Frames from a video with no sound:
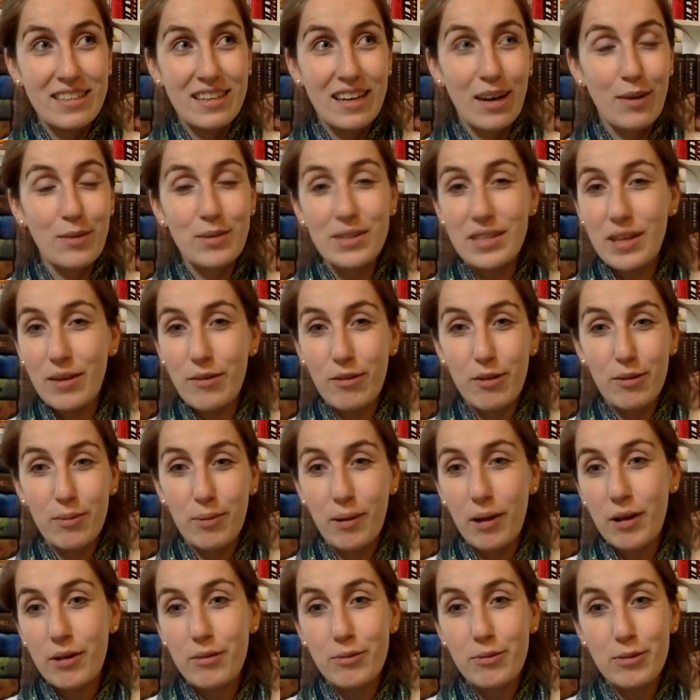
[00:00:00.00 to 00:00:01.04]
I will never
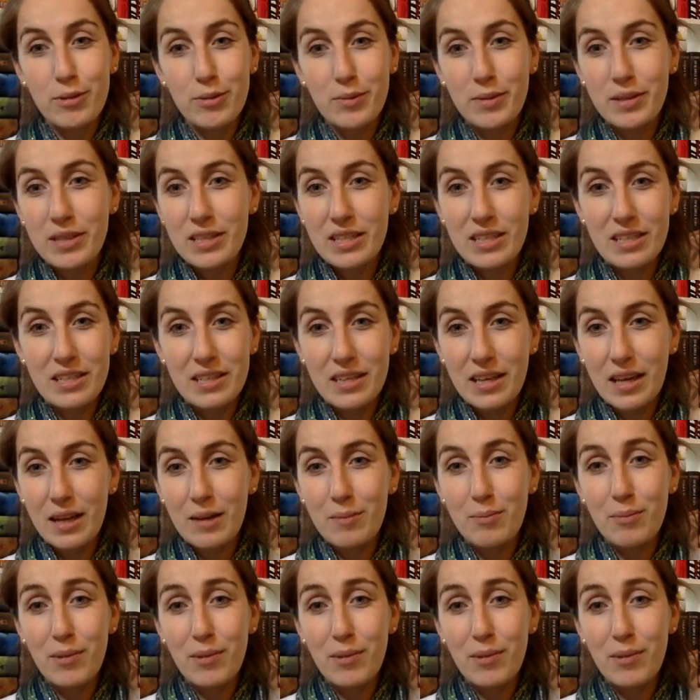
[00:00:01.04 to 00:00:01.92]
probably reread it again,